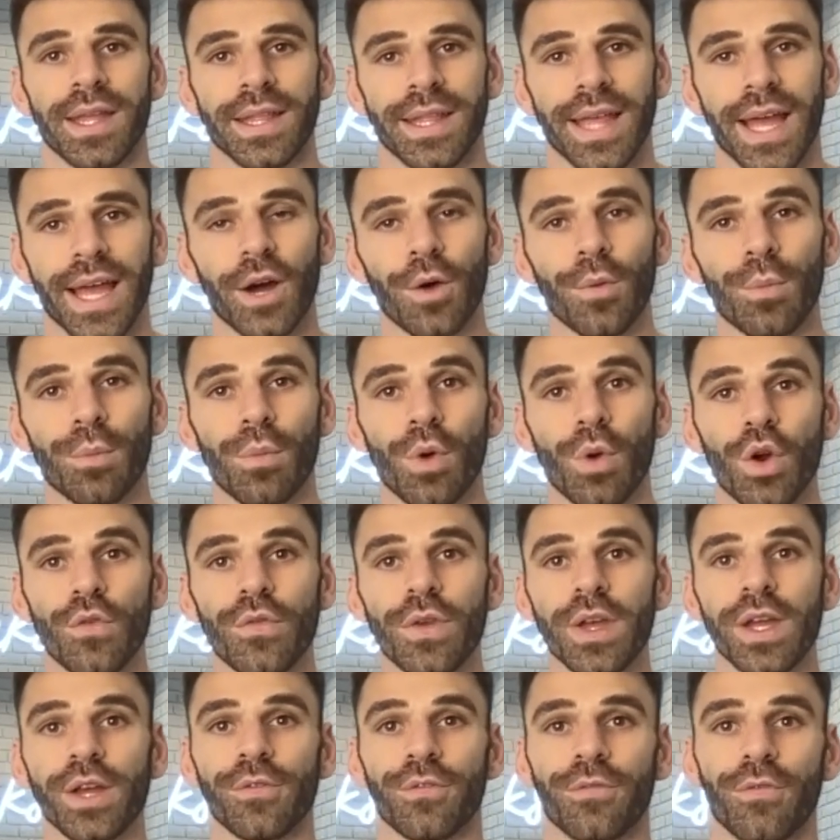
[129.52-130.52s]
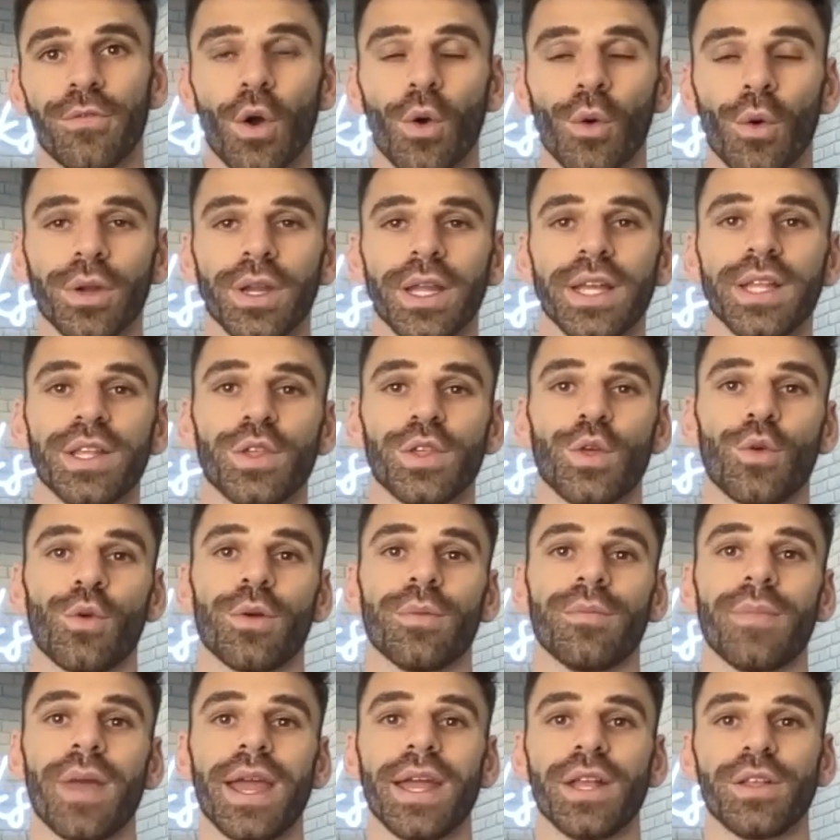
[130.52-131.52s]
Now, moving forward into the
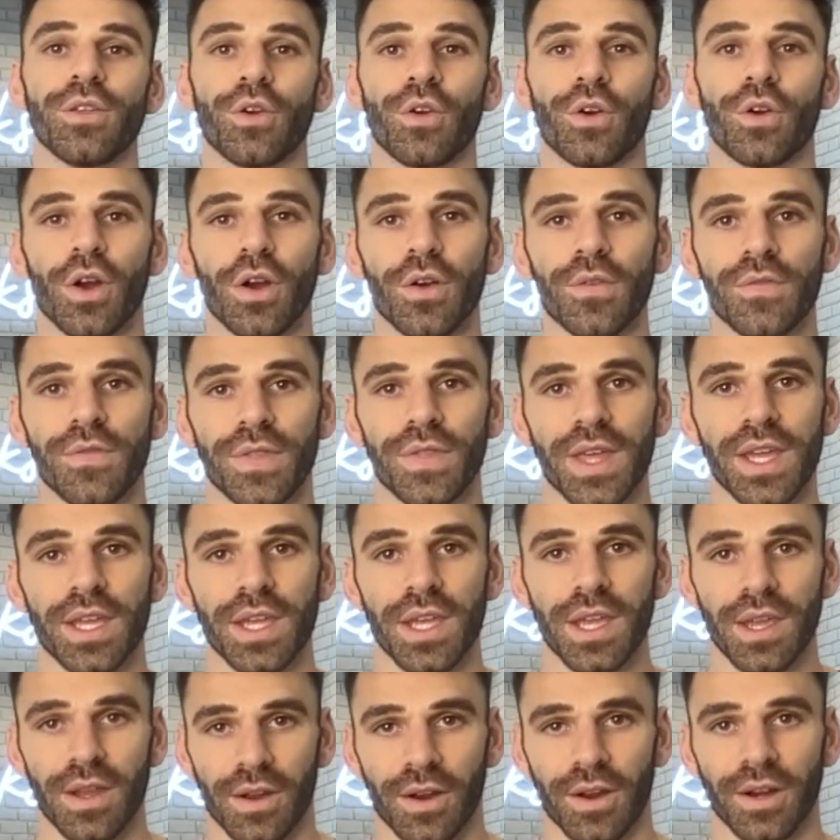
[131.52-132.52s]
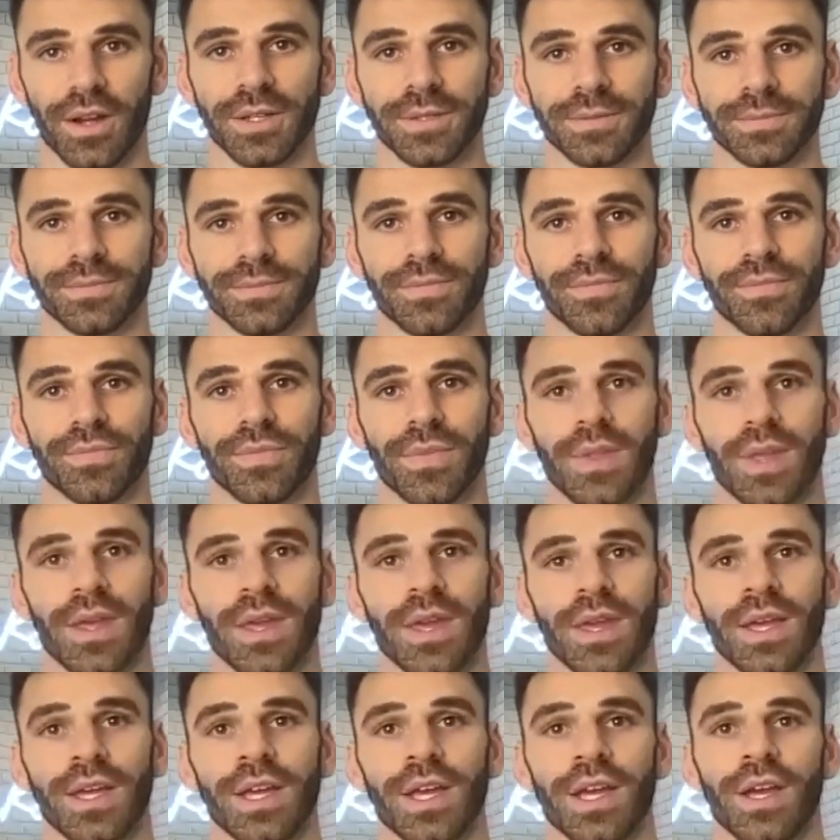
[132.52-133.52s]
remainder of the year,
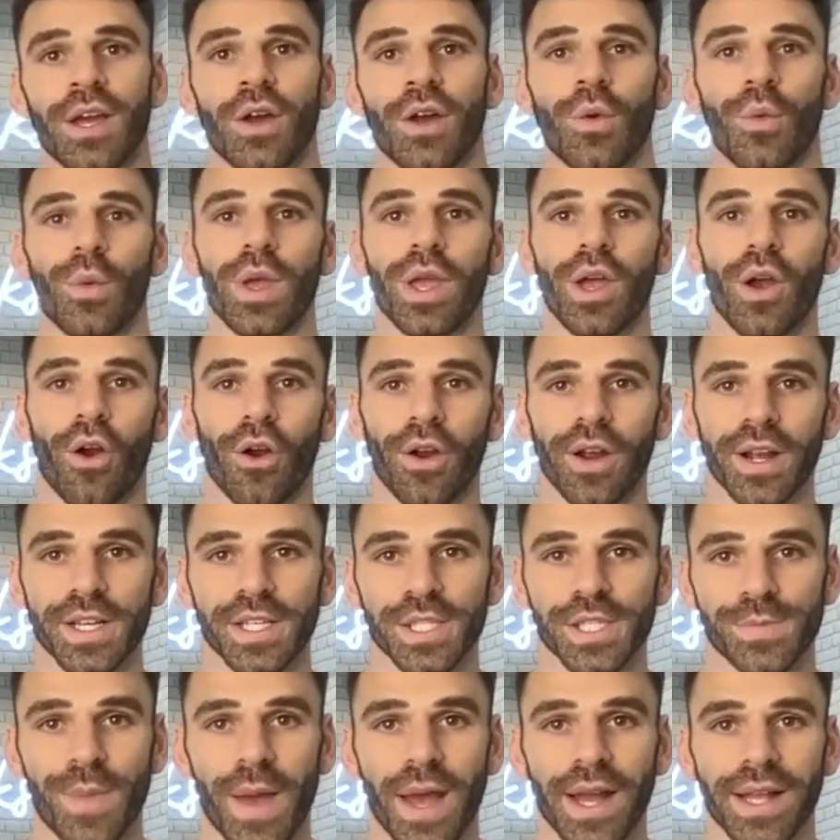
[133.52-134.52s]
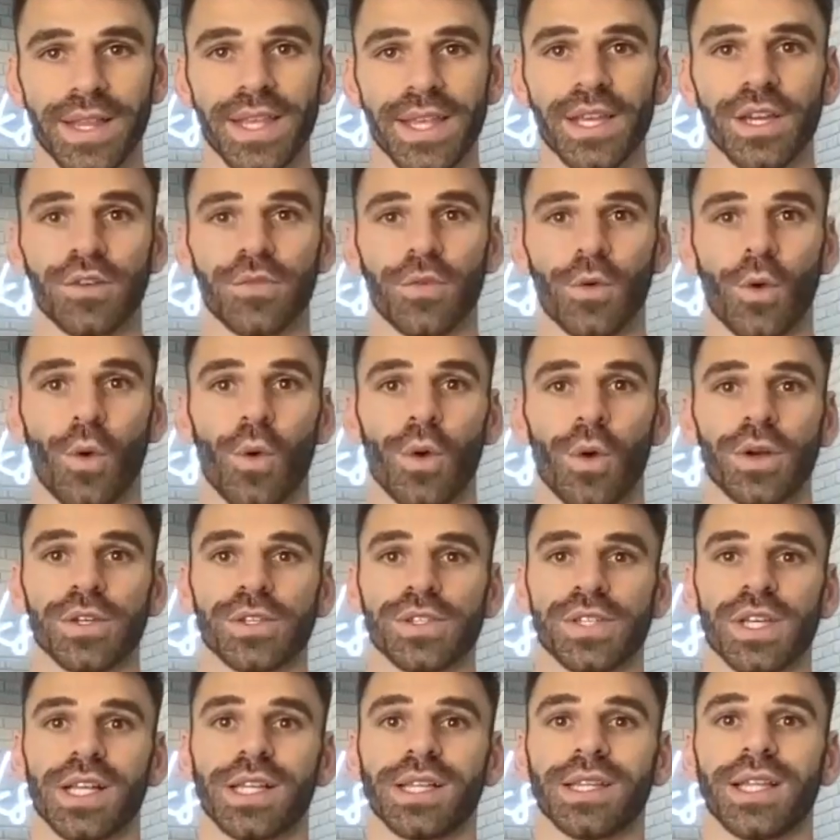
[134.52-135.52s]
we are expecting, of
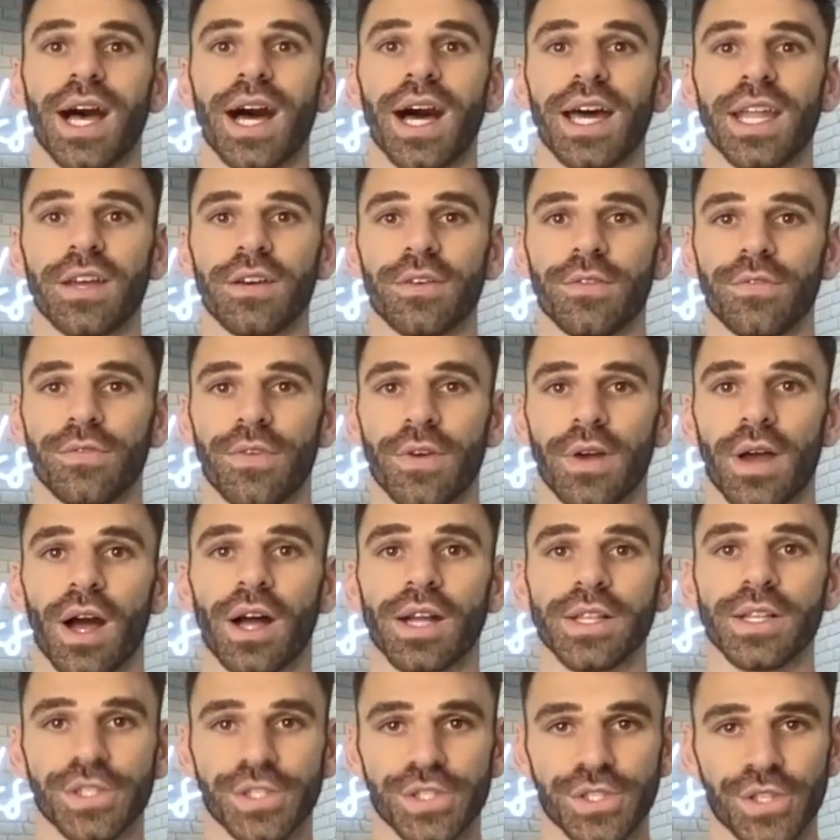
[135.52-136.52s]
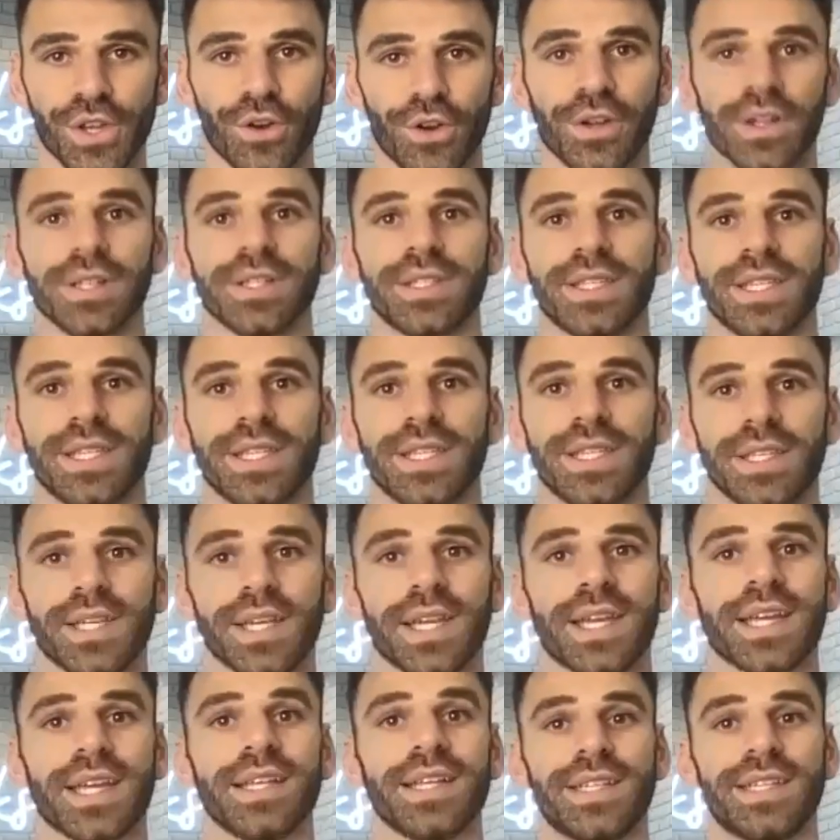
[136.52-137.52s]
course, a lot of uncertainty
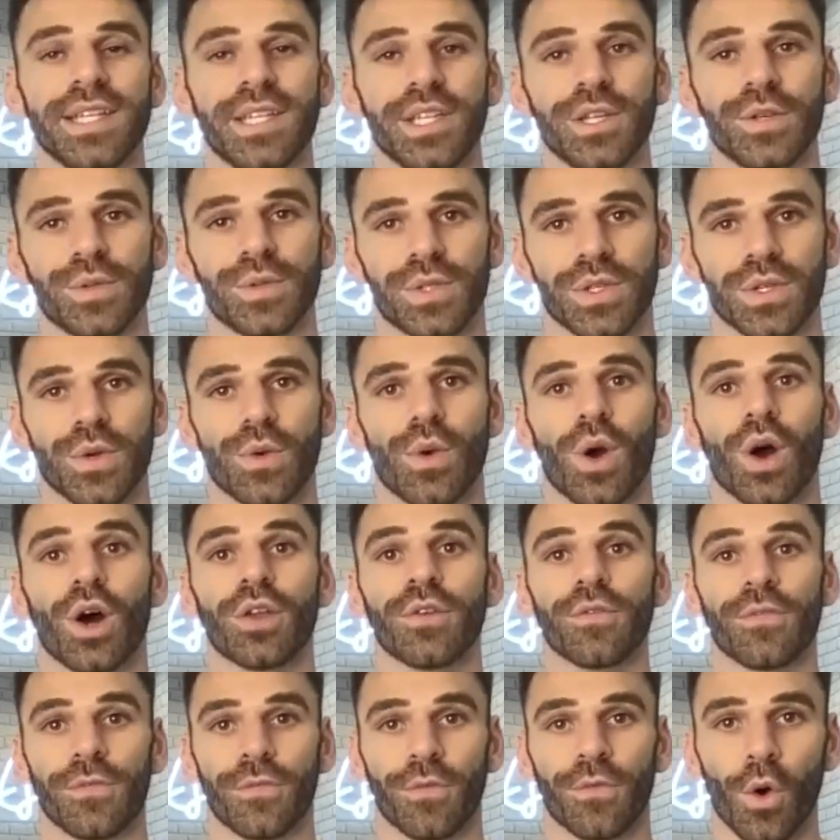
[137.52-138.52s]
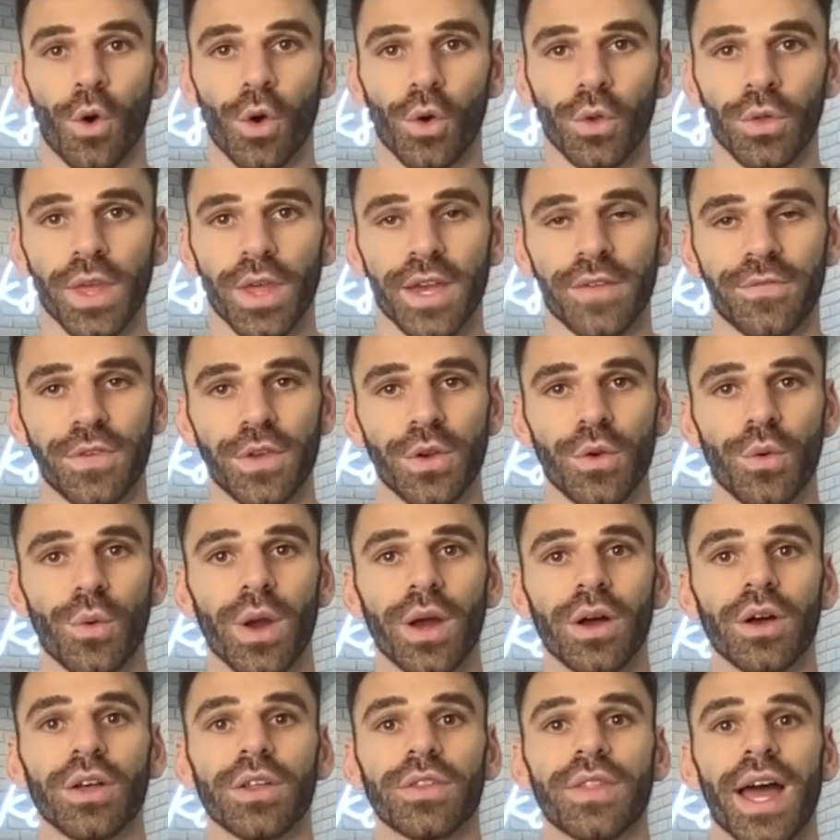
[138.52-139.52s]
to continue to unfold, if you
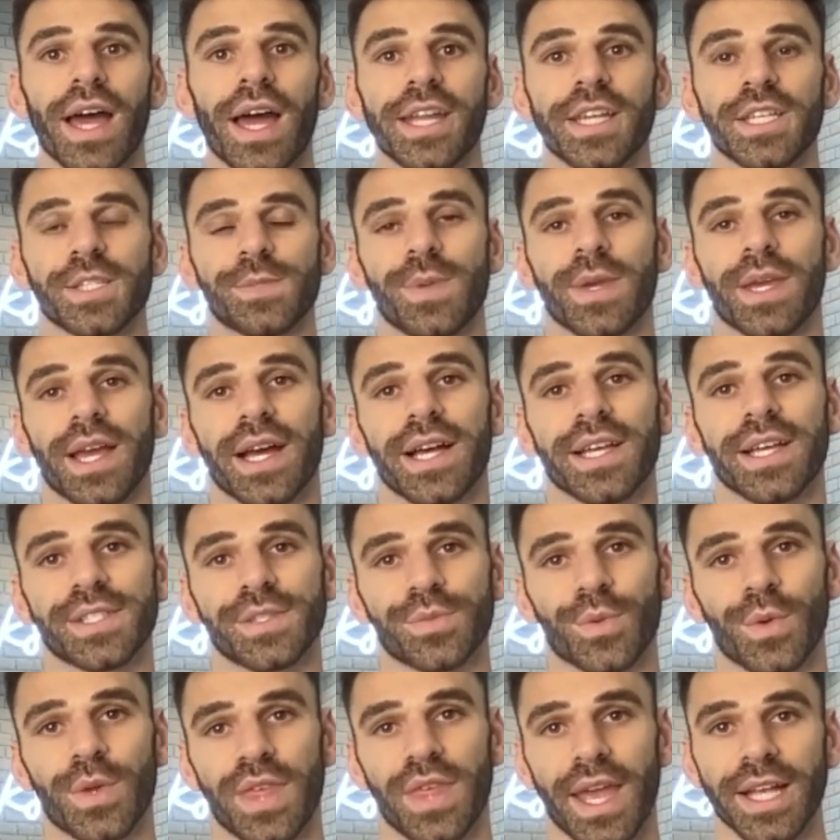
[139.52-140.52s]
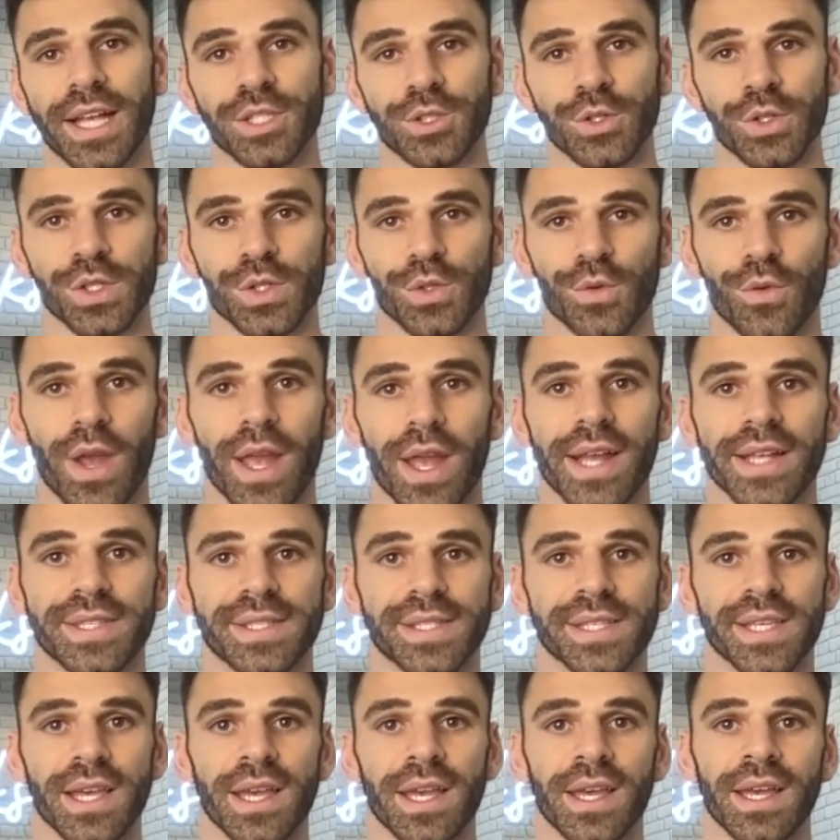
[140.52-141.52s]
will, and that is because with interest
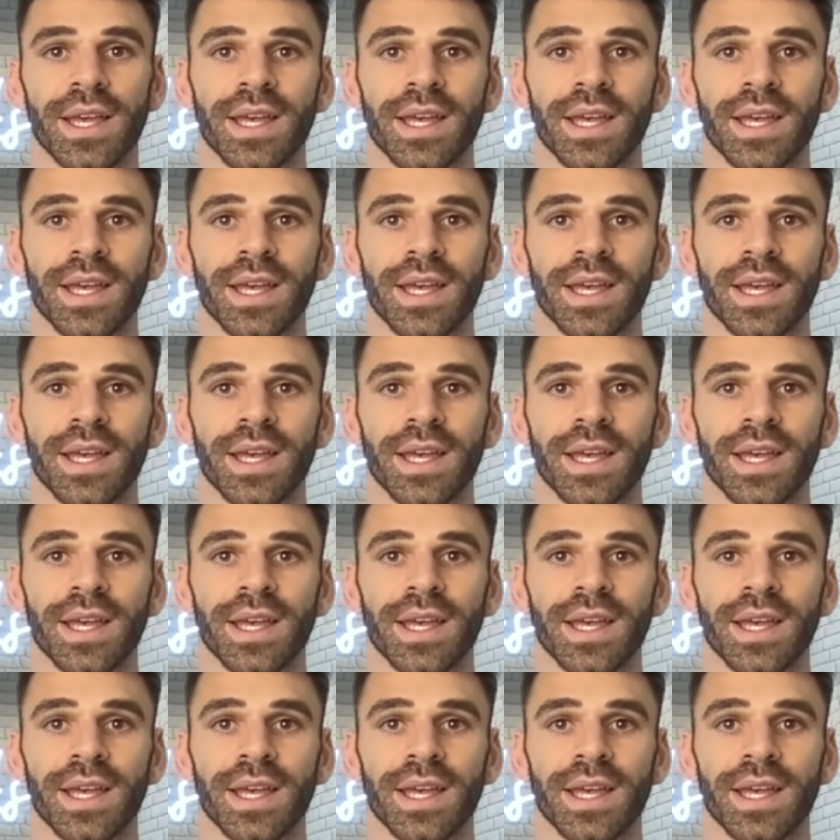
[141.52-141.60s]
rates